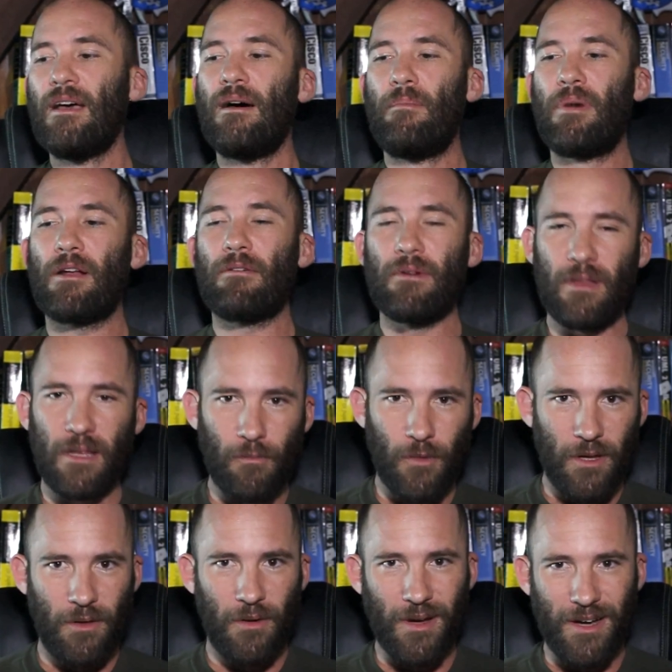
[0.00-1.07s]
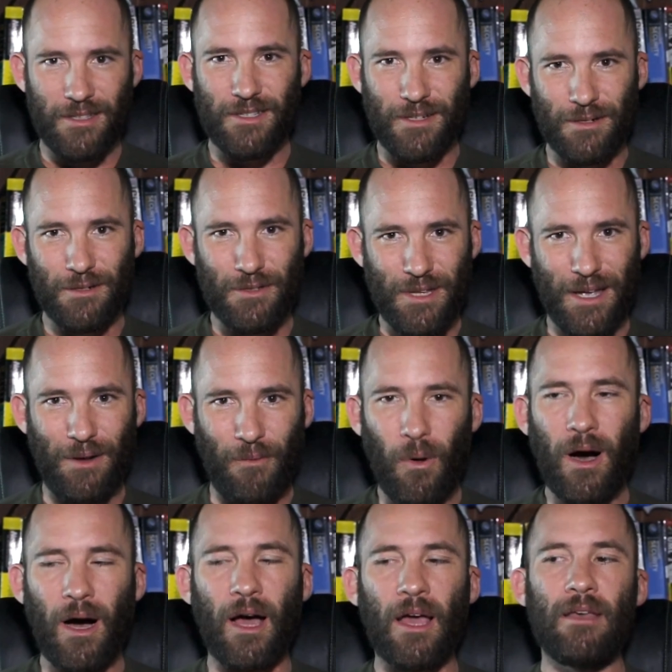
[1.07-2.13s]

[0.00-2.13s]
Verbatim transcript: but I really want you guys to understand why.